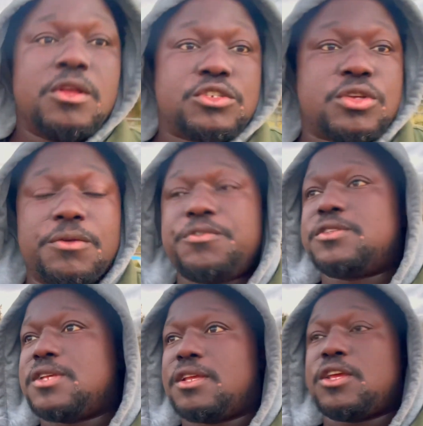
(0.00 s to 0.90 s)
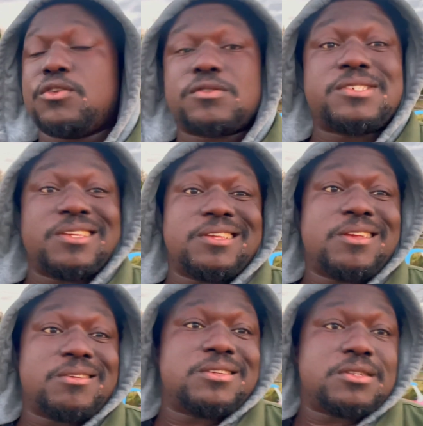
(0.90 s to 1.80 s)
So if you take care of your
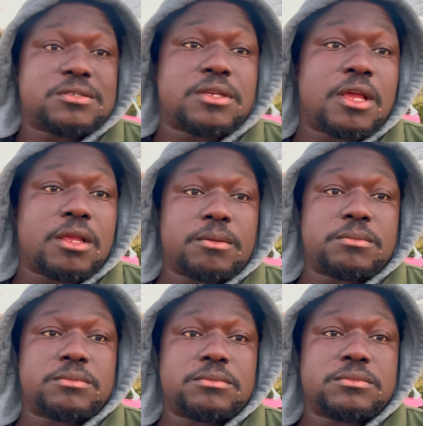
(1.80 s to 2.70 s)
CDL in this game,